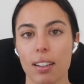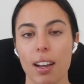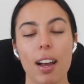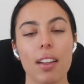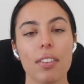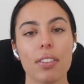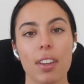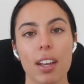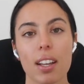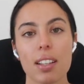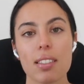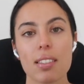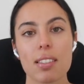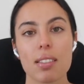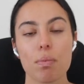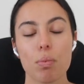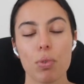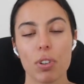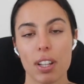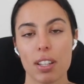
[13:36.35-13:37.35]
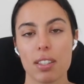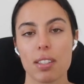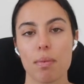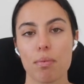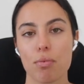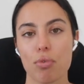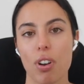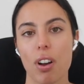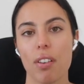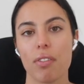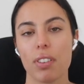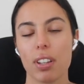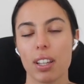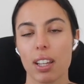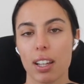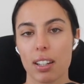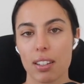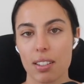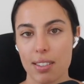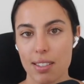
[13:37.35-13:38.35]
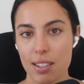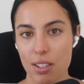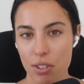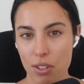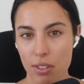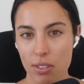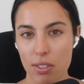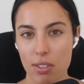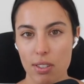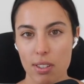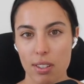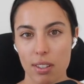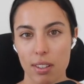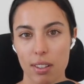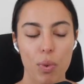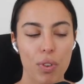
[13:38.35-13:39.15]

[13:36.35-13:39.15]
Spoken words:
And that's what ends up driving our decisions.